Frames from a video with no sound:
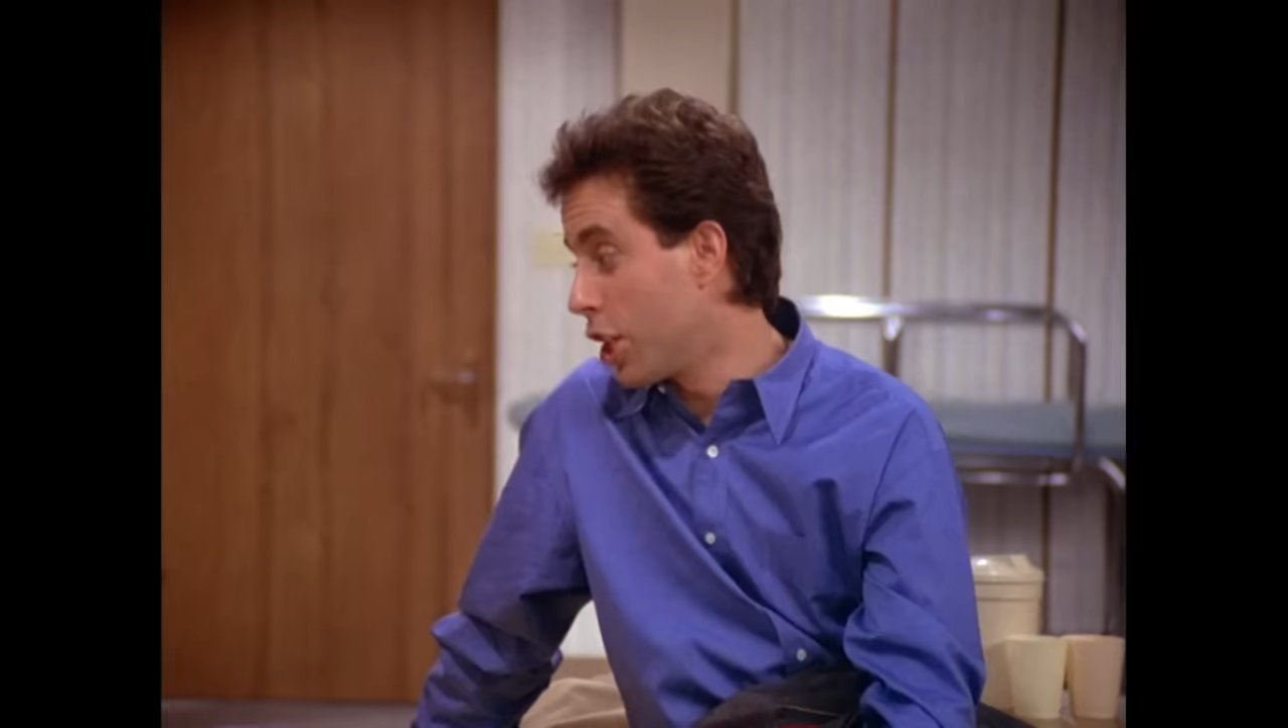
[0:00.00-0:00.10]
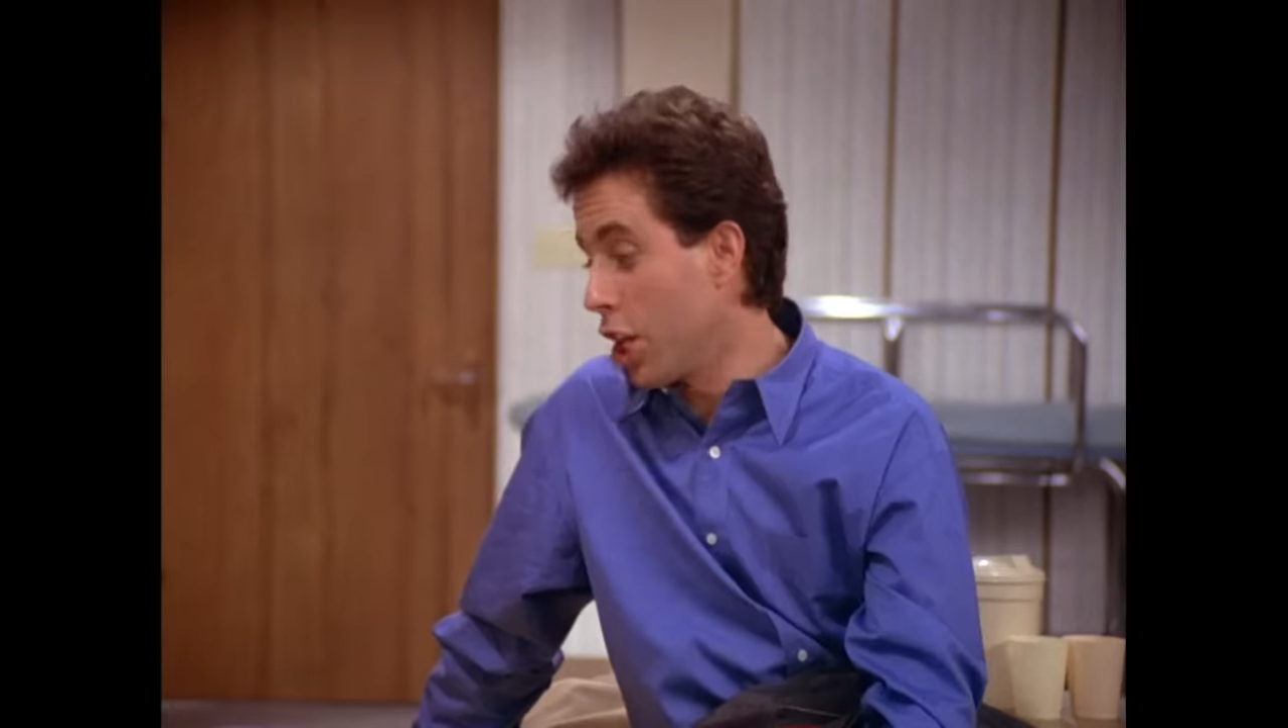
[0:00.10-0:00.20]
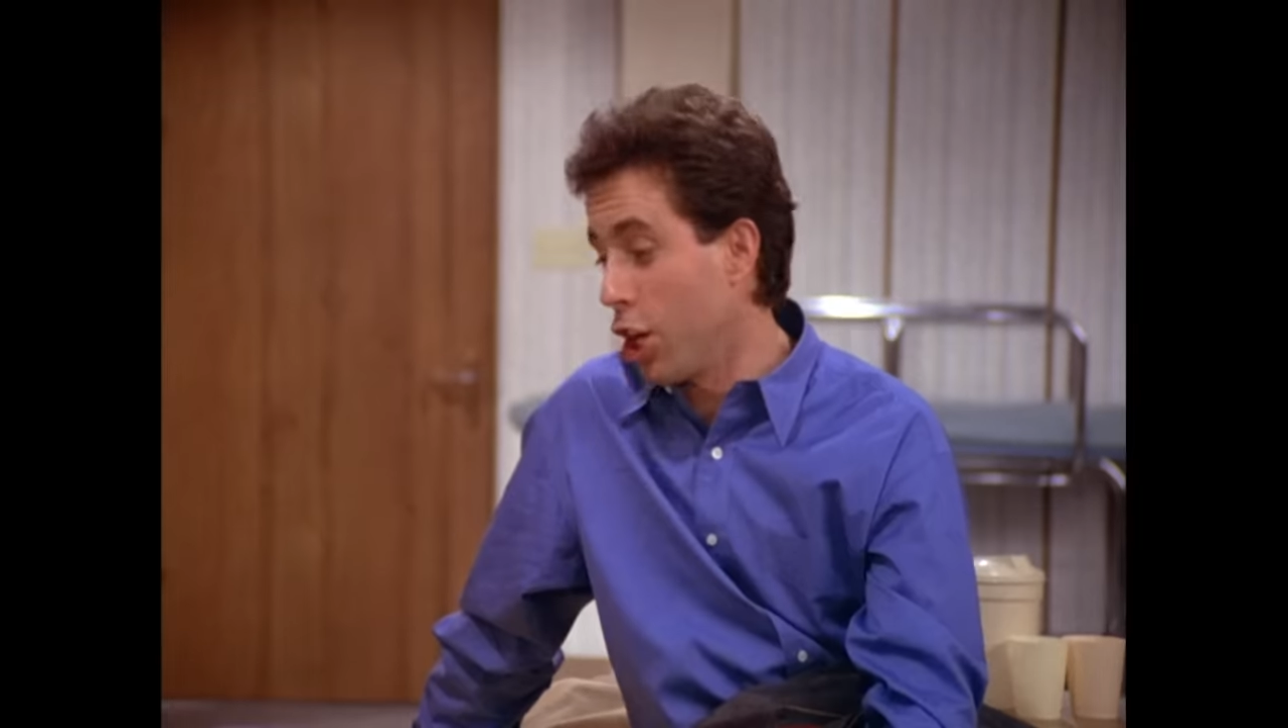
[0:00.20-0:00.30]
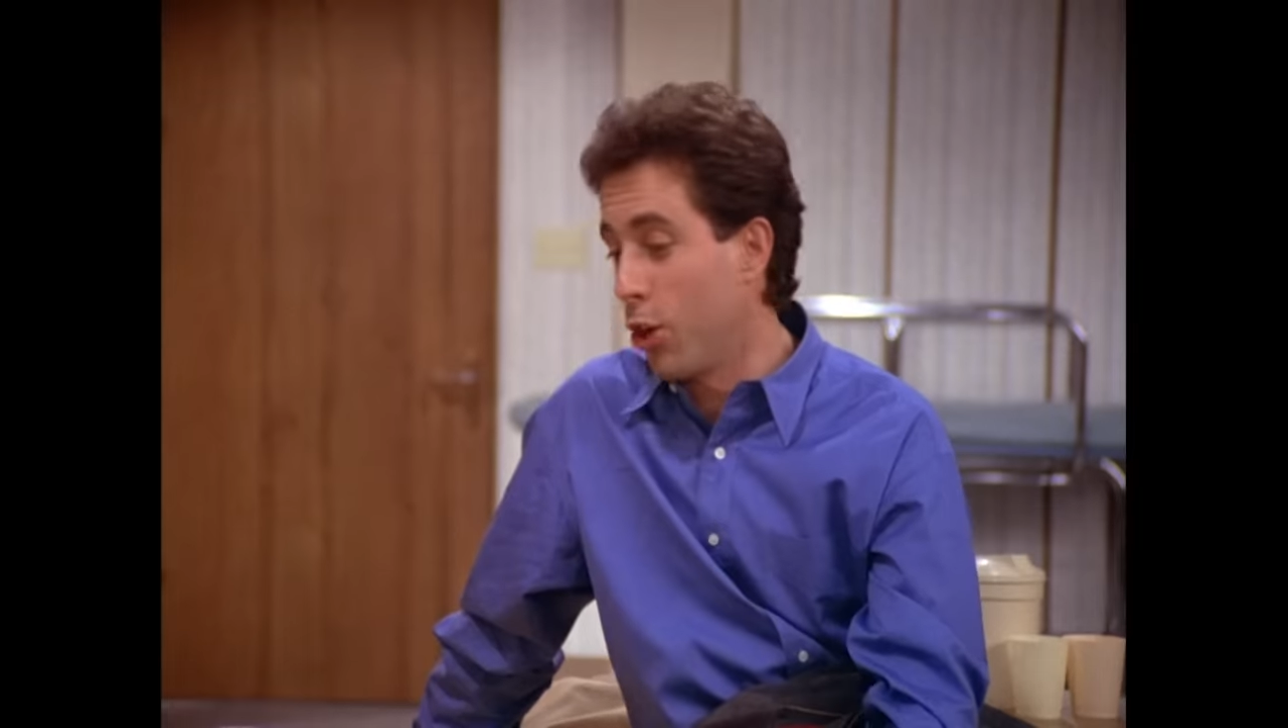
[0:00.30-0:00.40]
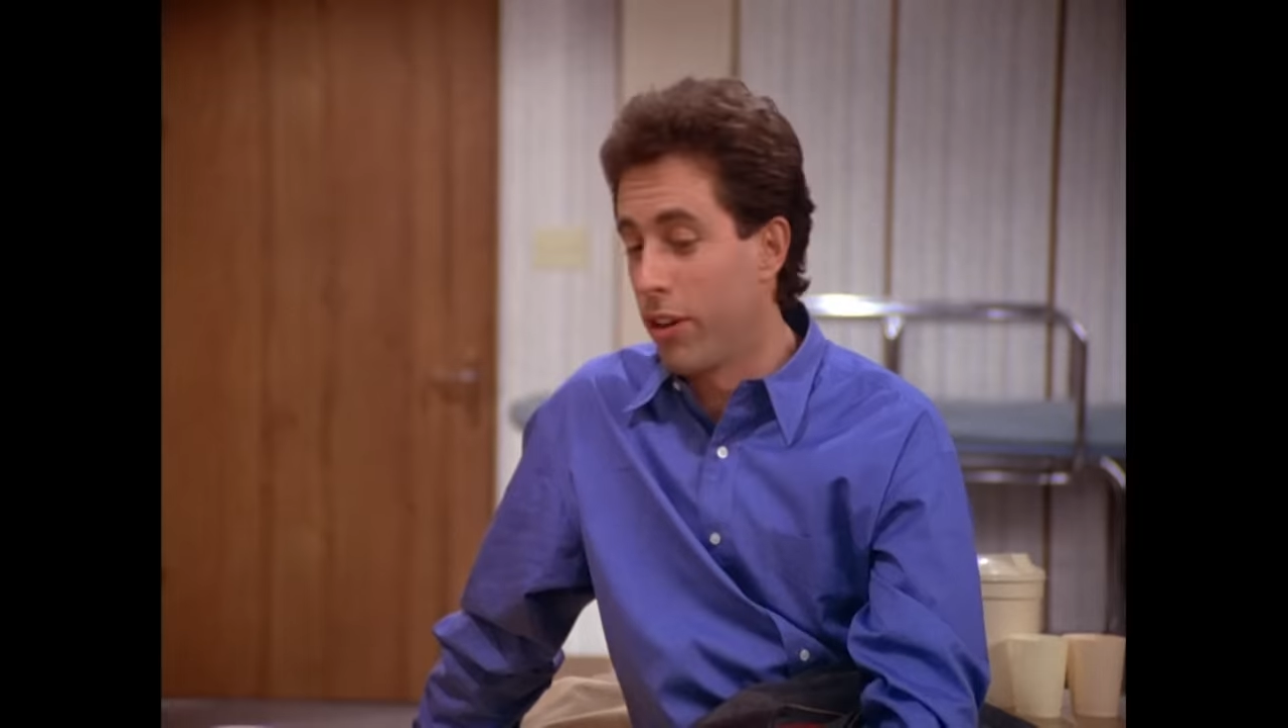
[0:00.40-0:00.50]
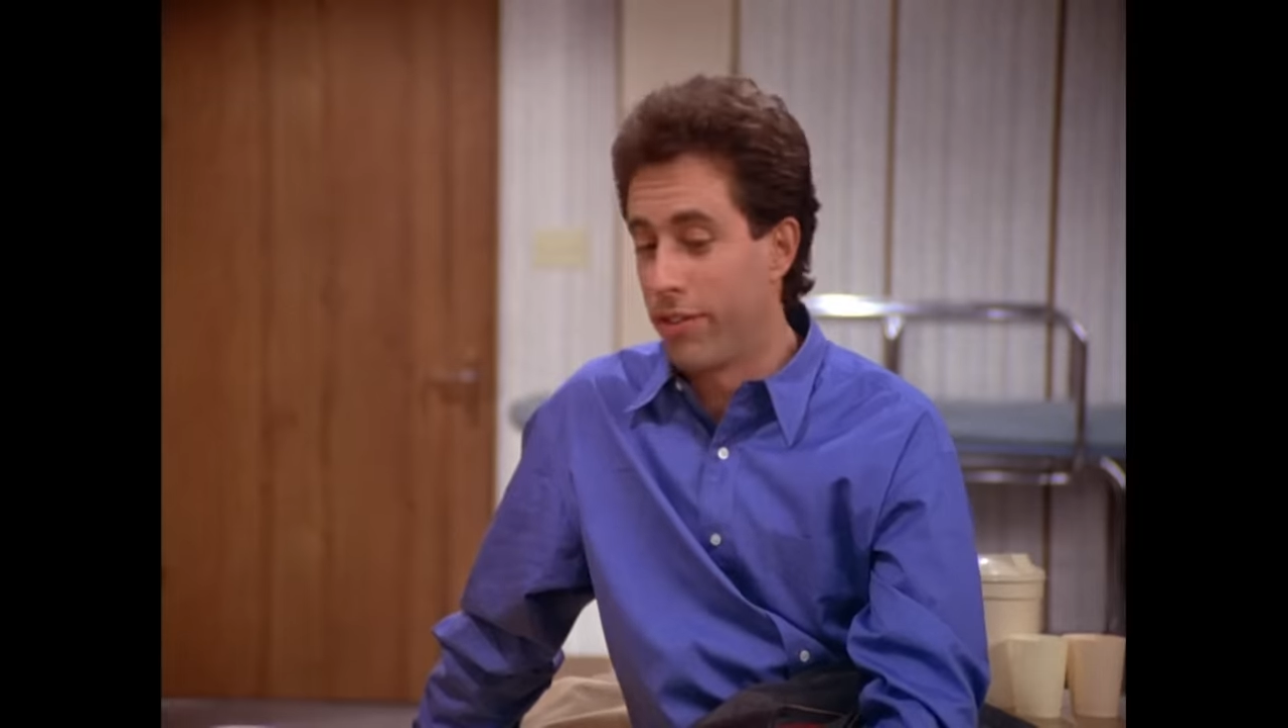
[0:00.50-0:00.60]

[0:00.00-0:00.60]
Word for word: You know,